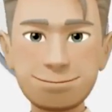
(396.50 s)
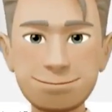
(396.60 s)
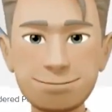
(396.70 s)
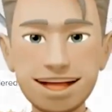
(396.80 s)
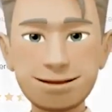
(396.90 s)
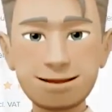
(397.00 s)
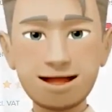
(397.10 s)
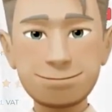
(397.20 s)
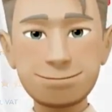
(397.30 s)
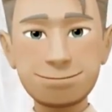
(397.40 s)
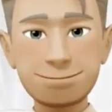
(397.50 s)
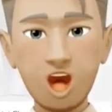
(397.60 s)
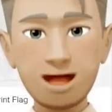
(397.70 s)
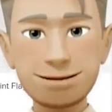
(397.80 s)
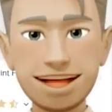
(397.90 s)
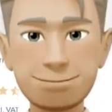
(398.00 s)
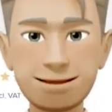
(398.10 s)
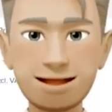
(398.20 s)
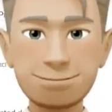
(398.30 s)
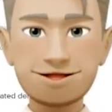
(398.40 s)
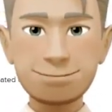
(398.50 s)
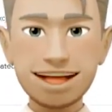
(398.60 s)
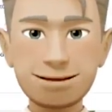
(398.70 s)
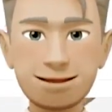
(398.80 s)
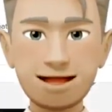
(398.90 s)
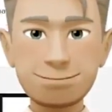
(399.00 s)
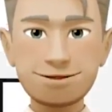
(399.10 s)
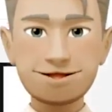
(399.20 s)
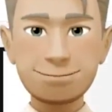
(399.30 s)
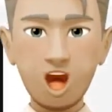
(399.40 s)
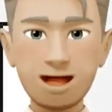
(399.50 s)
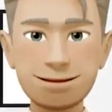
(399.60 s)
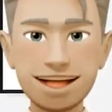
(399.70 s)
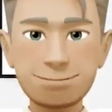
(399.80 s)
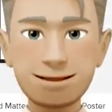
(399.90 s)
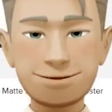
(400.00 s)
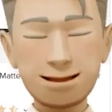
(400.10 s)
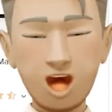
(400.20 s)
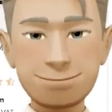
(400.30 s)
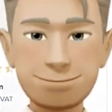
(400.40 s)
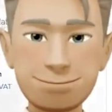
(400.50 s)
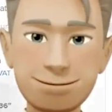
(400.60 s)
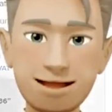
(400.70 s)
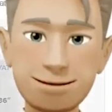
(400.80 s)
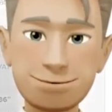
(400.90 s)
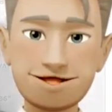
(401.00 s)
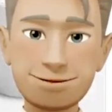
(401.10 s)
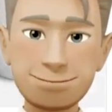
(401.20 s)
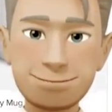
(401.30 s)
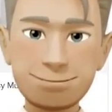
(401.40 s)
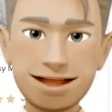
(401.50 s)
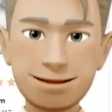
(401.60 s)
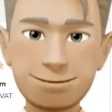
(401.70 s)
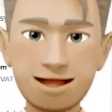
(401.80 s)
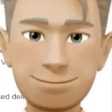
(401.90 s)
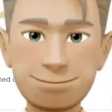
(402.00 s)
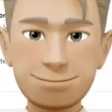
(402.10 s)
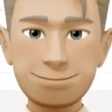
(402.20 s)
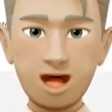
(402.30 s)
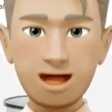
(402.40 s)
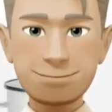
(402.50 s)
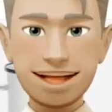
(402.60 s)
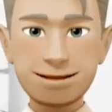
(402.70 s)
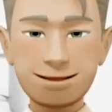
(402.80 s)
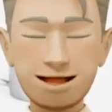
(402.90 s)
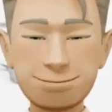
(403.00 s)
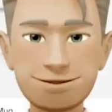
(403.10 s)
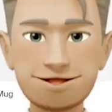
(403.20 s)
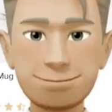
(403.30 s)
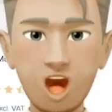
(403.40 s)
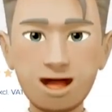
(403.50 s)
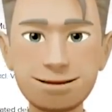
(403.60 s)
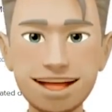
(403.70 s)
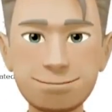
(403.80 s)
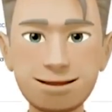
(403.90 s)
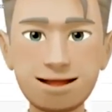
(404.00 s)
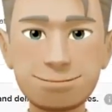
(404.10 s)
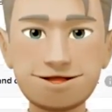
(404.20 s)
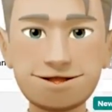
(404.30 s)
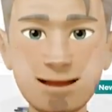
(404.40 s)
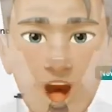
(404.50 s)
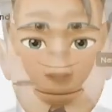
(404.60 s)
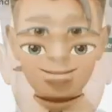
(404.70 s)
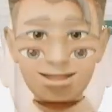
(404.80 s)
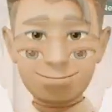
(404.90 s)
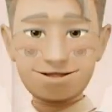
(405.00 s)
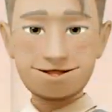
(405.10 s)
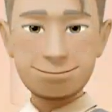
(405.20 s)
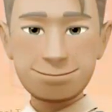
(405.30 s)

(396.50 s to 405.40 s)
In addition, you can also find non-clothing products such as posters, mugs, aprons, pillows, and beach towels in the home and living section.